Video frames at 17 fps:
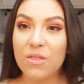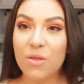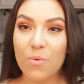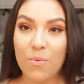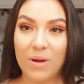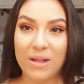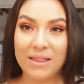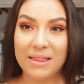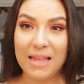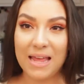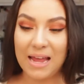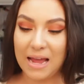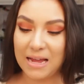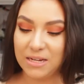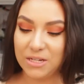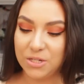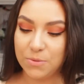The one thing
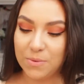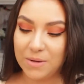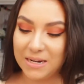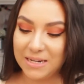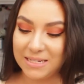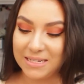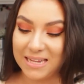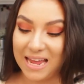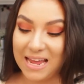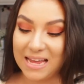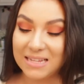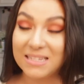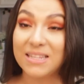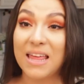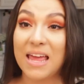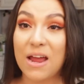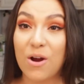I do want to say
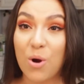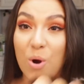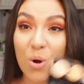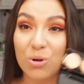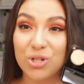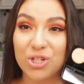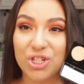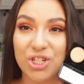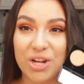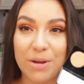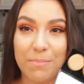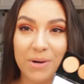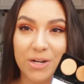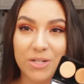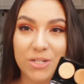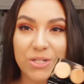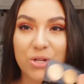is they are all
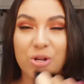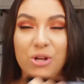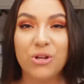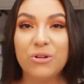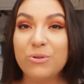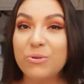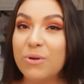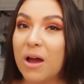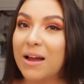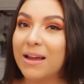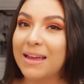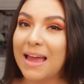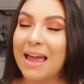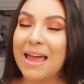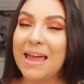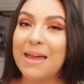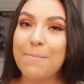shimmers, so you do not
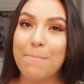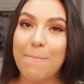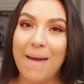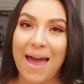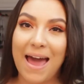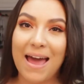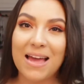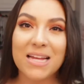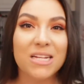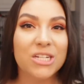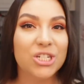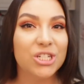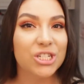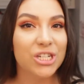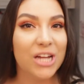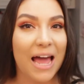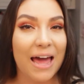get a matte
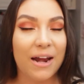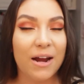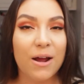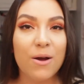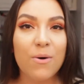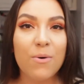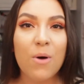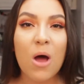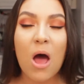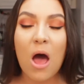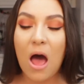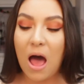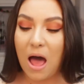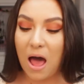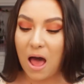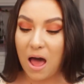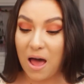shadow.
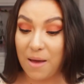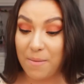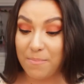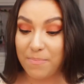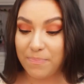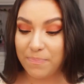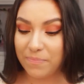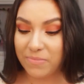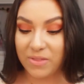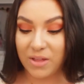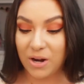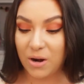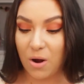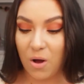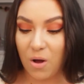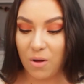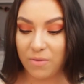Um,
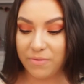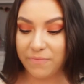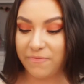they're all